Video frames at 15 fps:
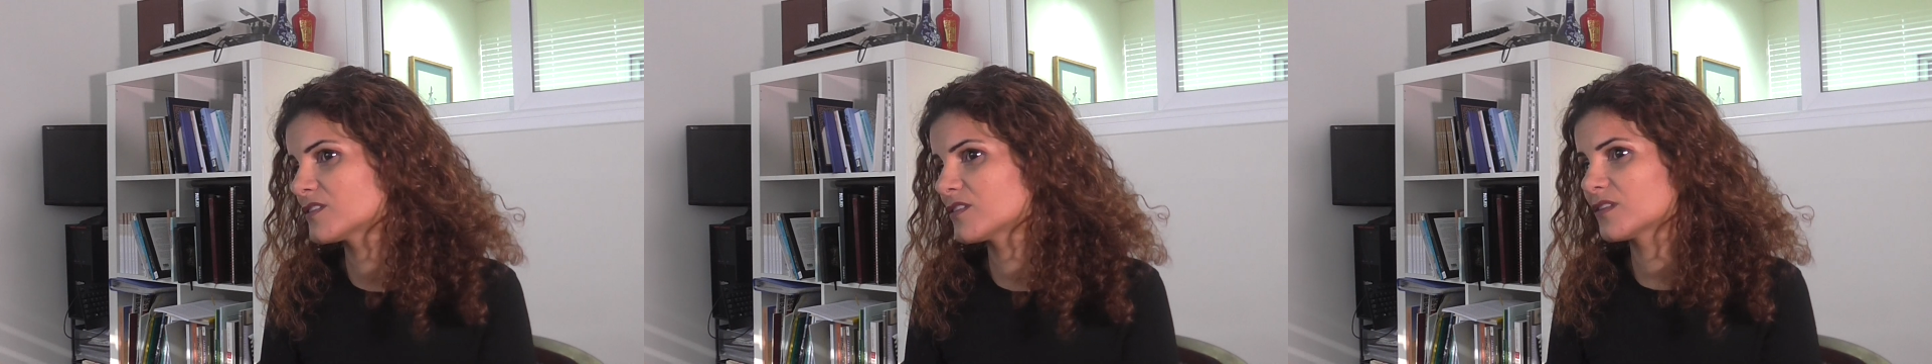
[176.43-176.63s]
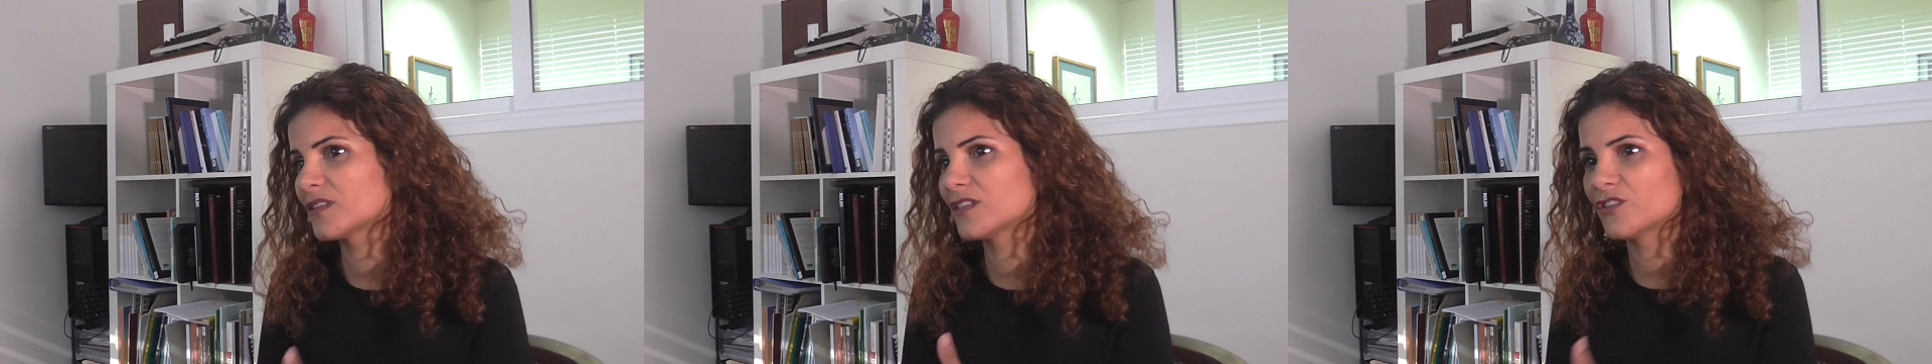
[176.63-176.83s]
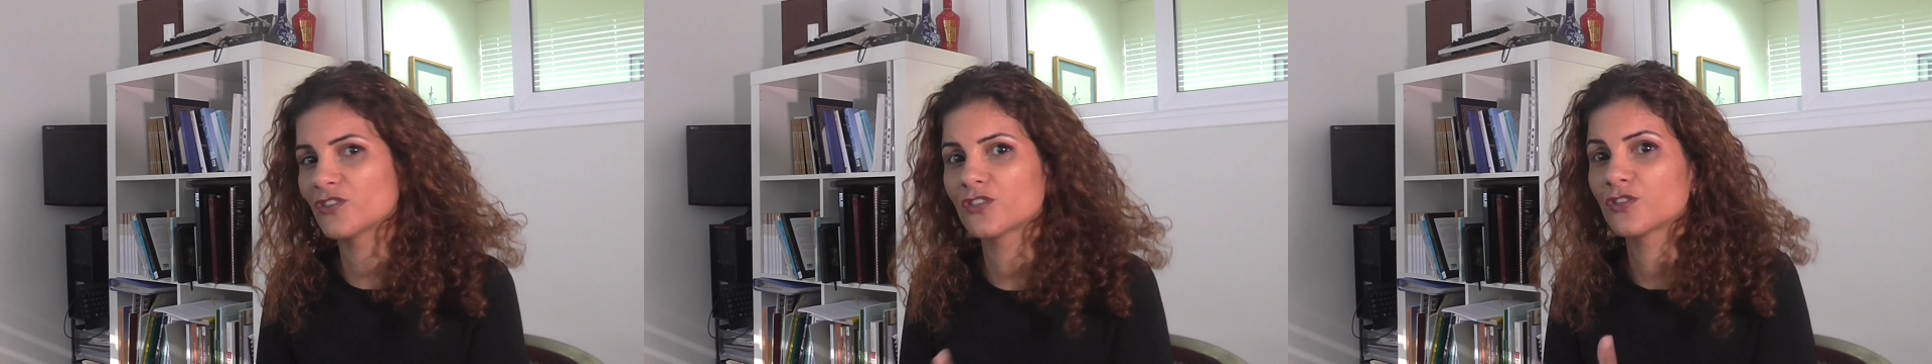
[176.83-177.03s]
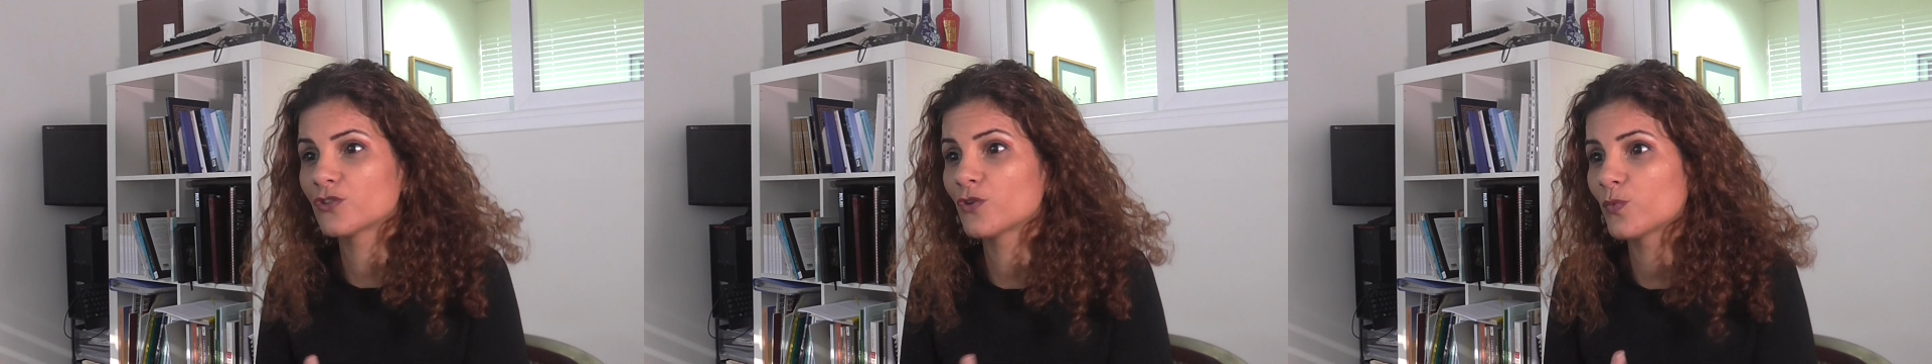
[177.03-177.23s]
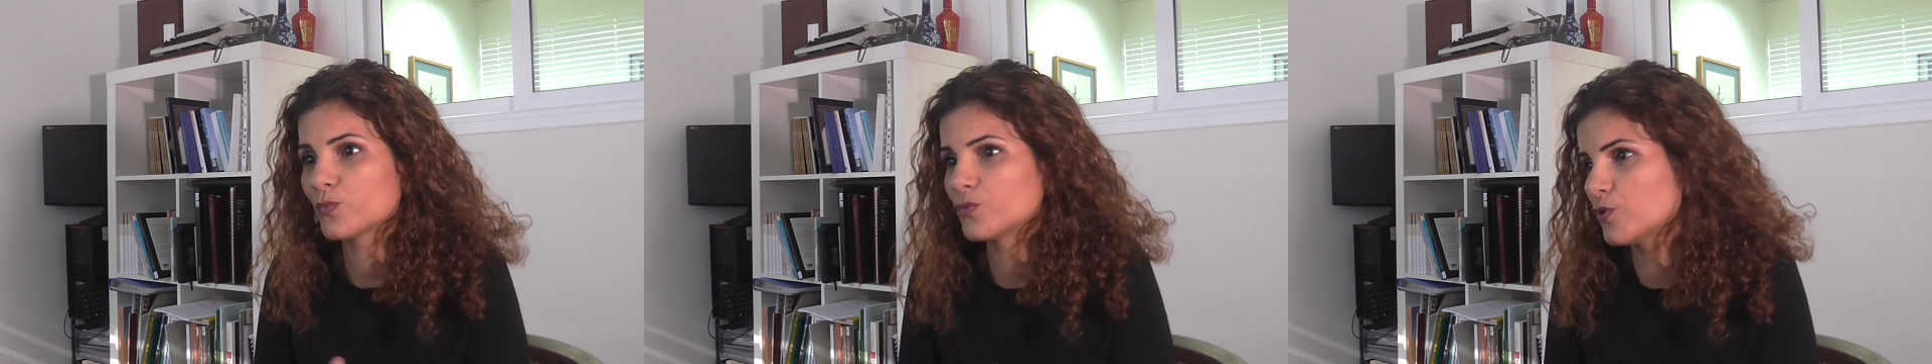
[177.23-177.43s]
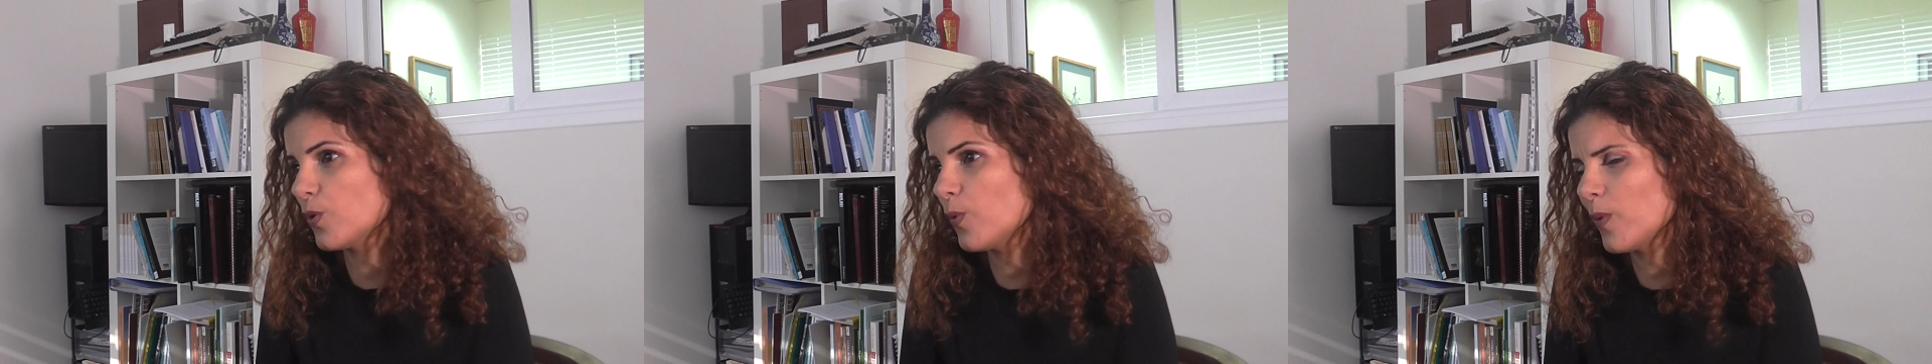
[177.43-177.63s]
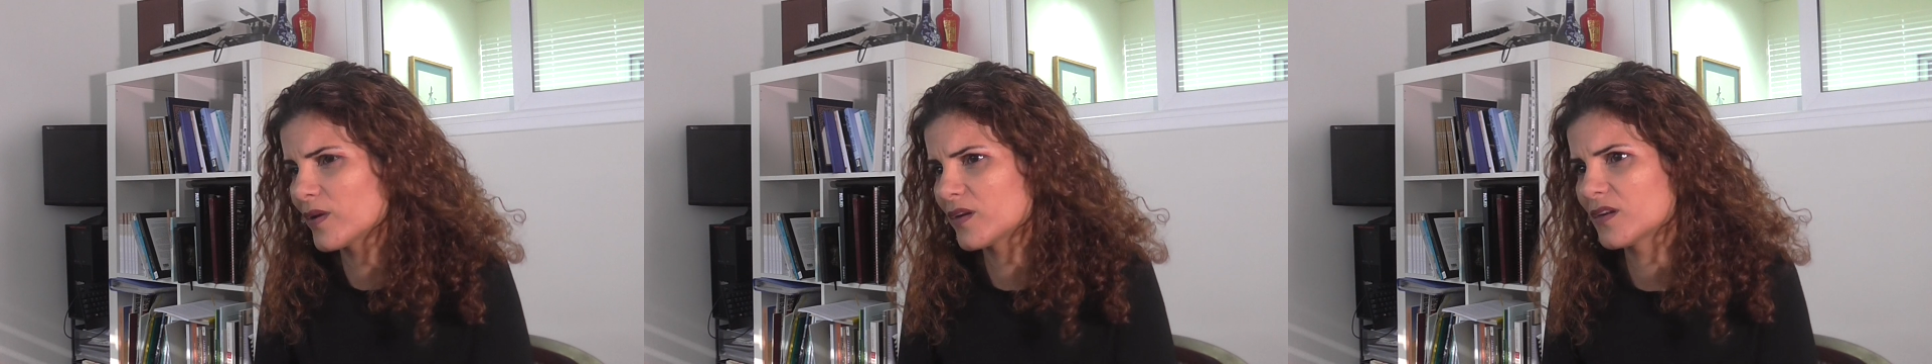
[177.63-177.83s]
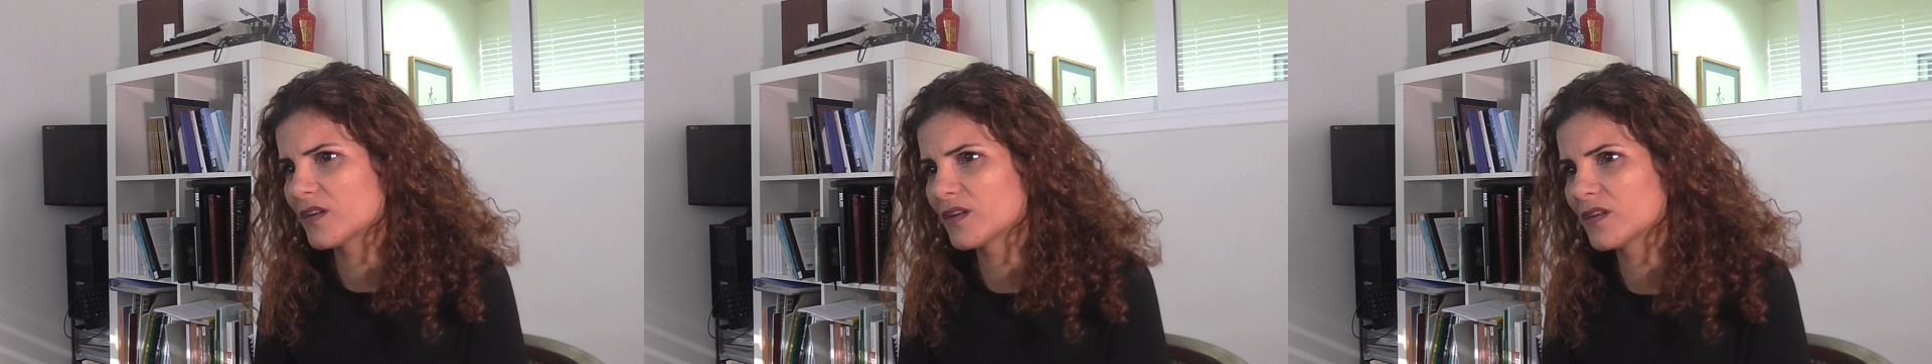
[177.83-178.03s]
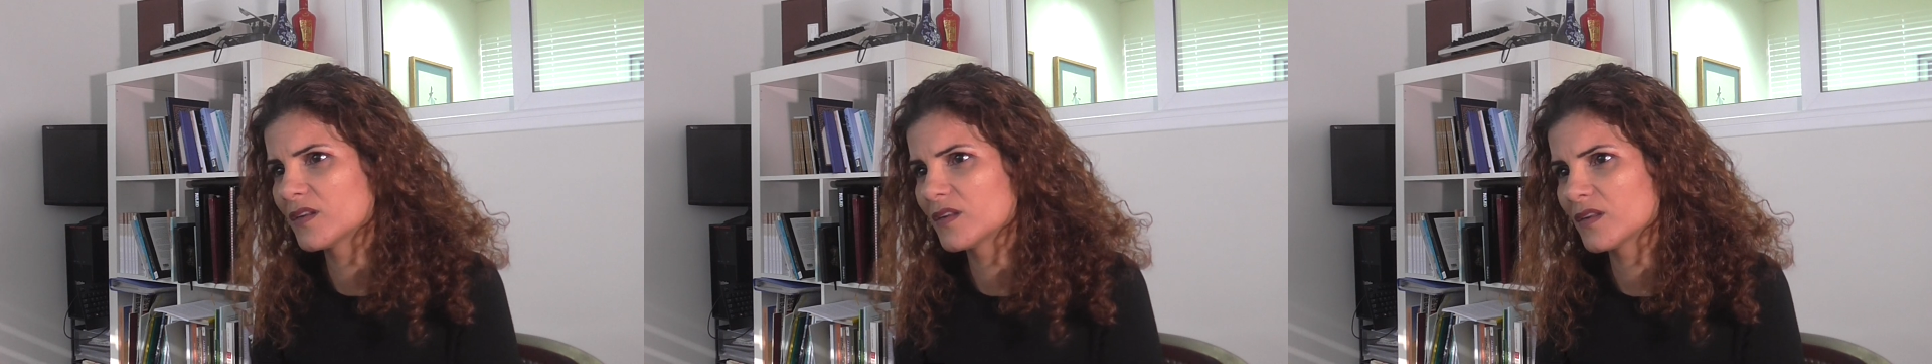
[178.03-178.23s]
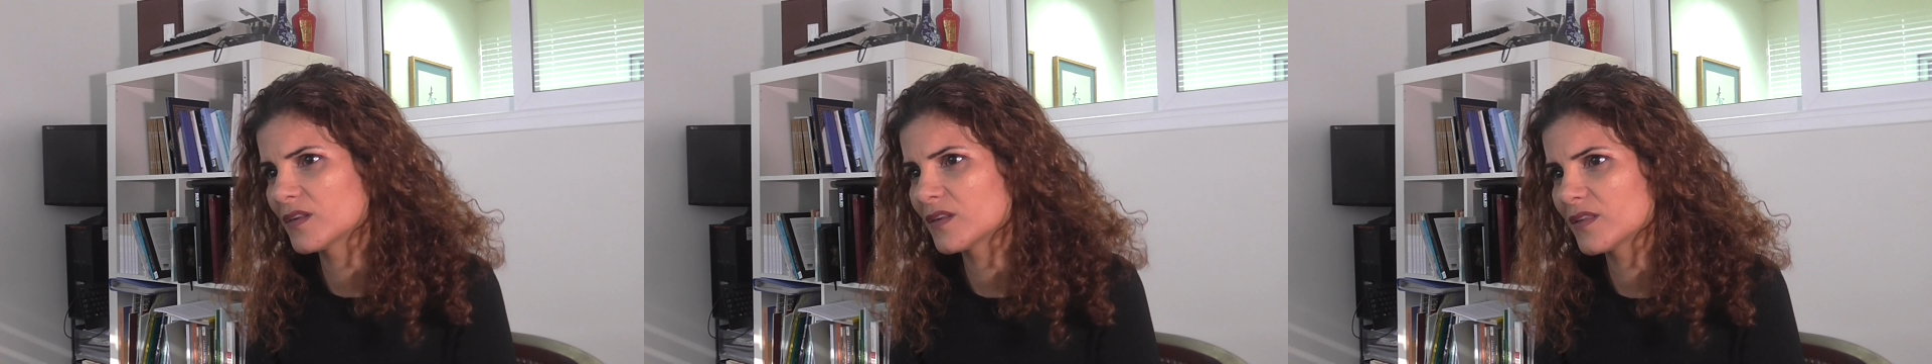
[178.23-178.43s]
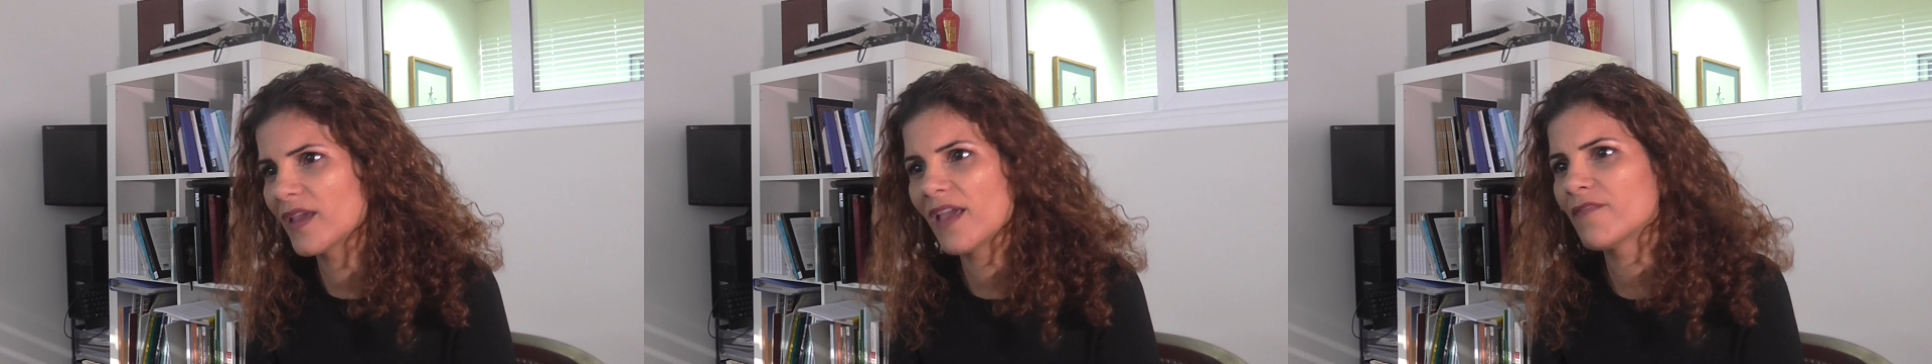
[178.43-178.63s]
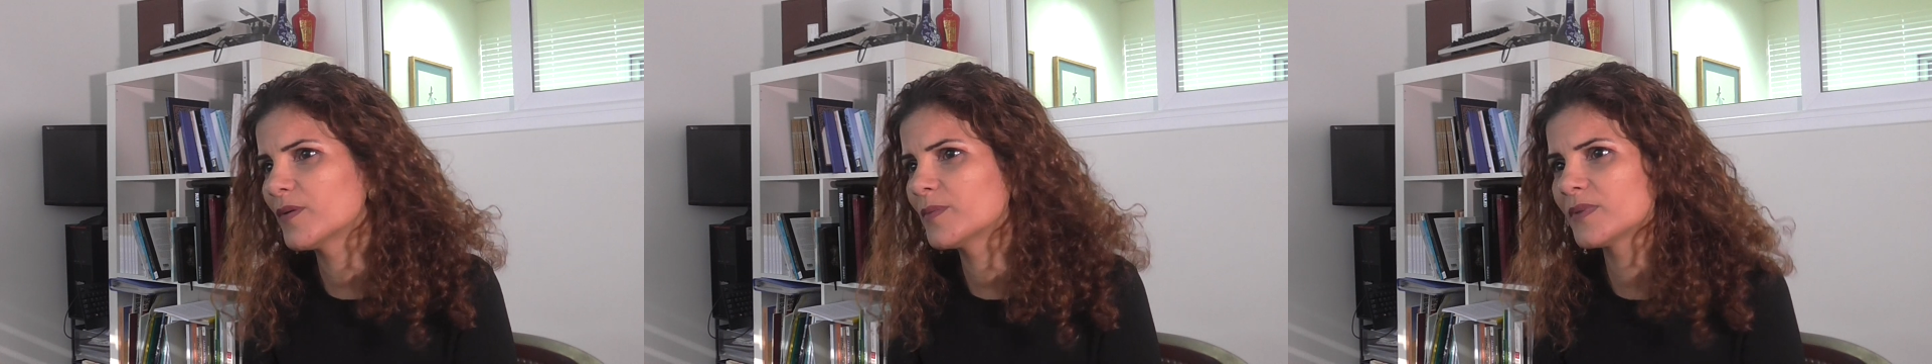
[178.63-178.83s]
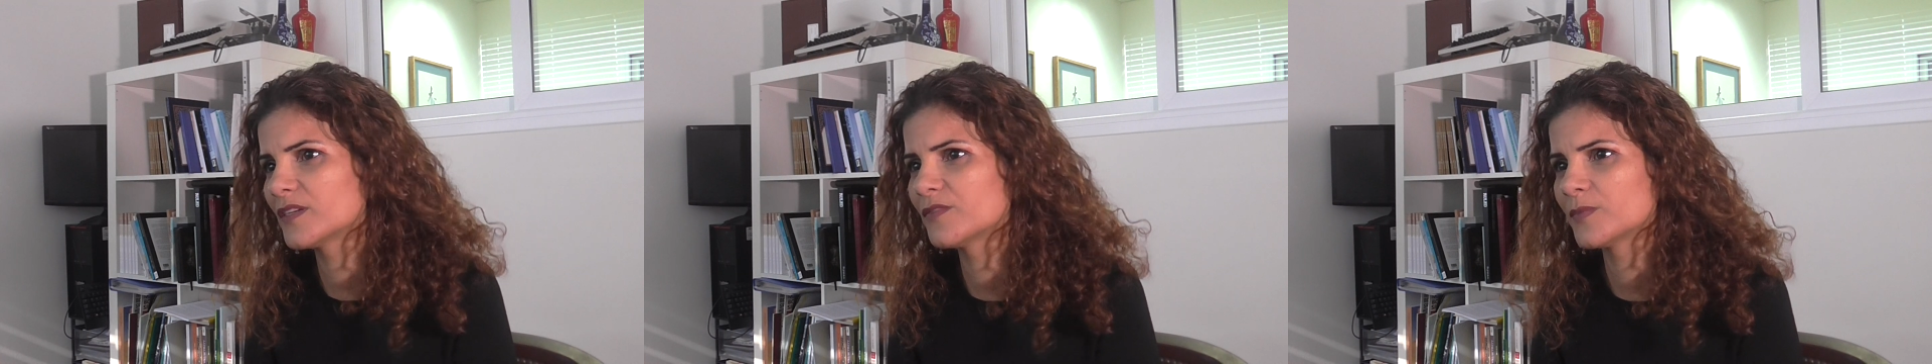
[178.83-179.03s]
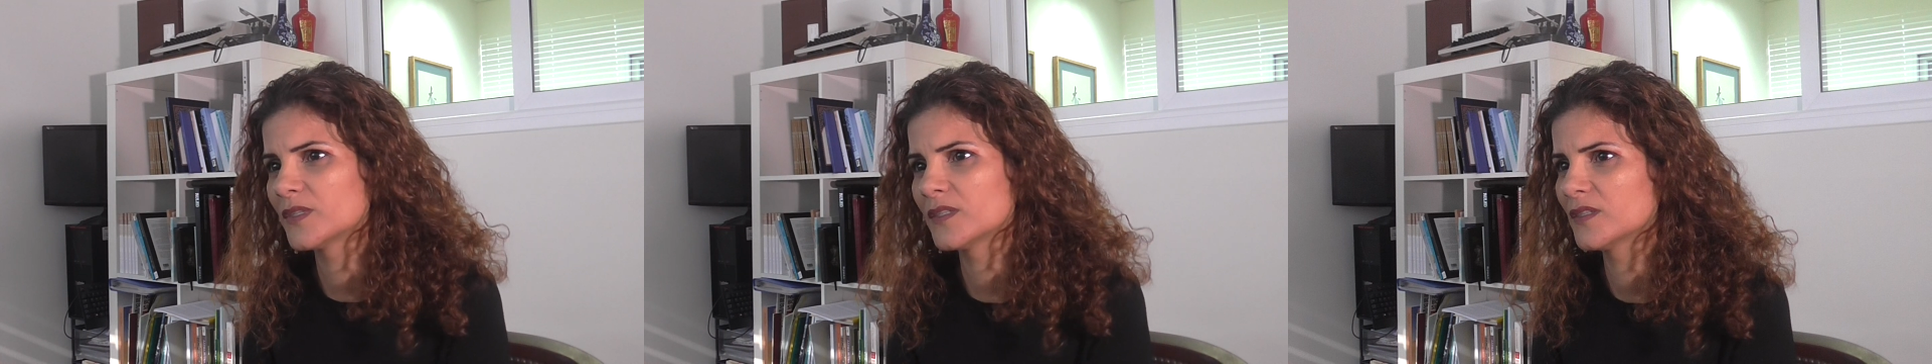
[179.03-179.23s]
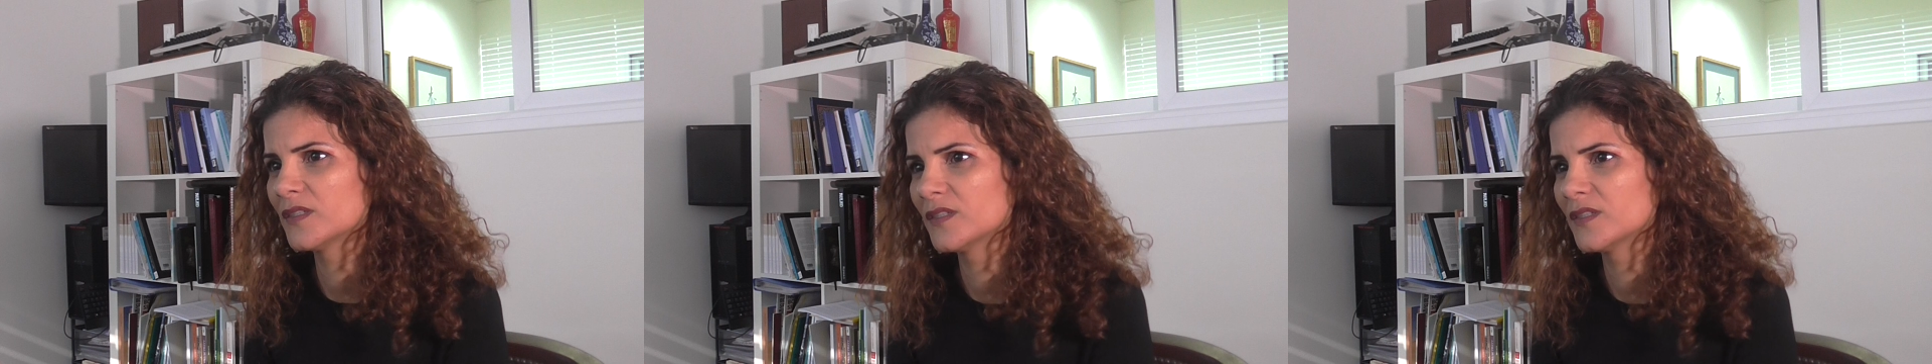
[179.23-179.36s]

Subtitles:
not teachers, no one. They haven't believed me.